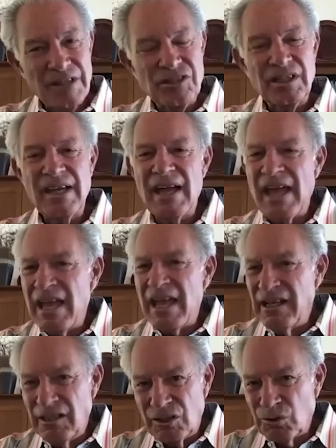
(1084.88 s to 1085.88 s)
They say
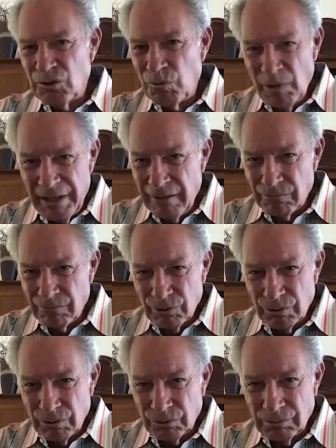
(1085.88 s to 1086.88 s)
80-20 rule,
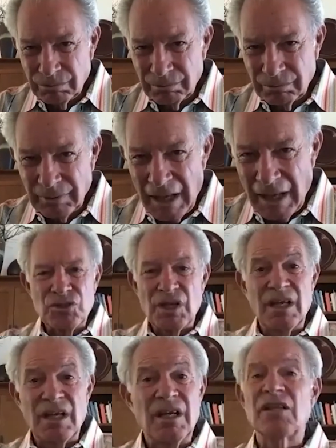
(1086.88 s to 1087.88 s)
80% of your business by
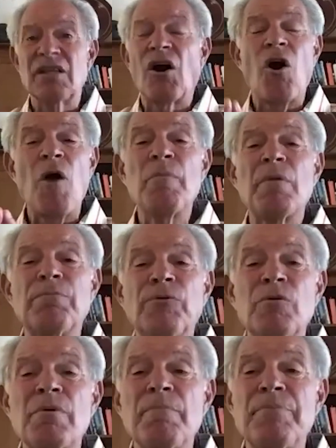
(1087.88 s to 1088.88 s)
20%. In a
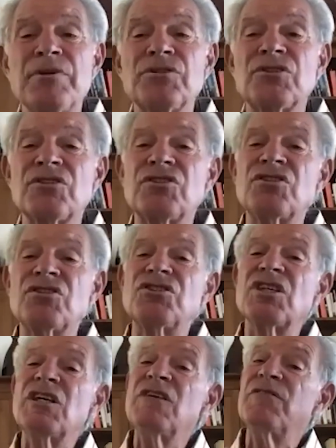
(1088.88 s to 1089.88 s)
home improvement business, it's
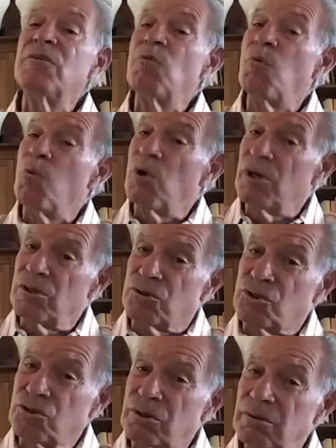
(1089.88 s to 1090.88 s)
even worse.
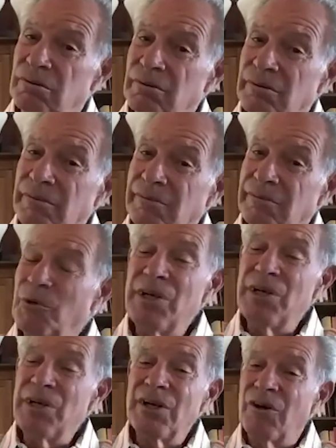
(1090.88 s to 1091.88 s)
We
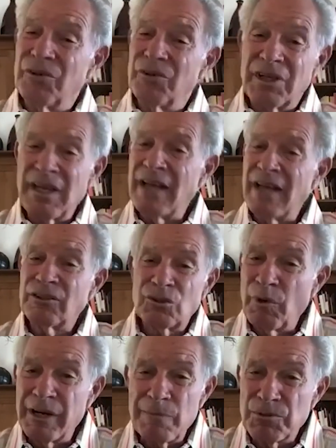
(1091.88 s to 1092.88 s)
don't get 20% to
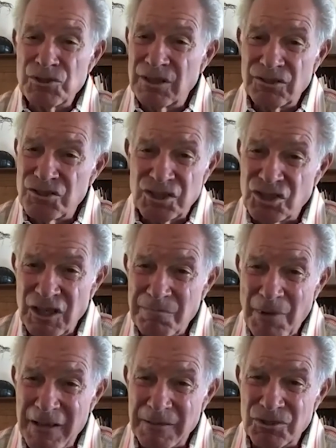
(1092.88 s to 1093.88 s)
succeed by
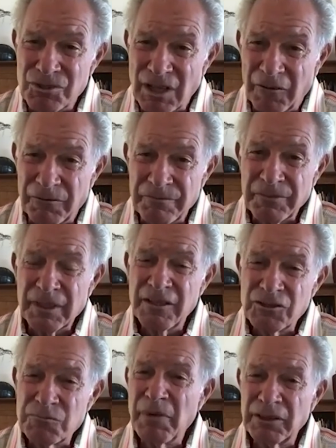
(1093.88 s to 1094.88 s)
themselves. It's
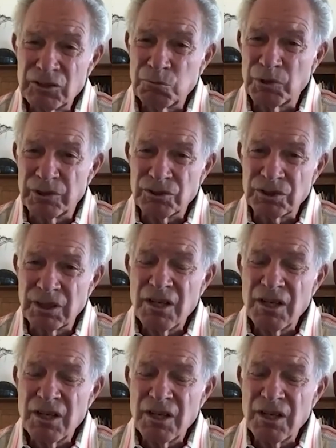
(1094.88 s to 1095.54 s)
much worse.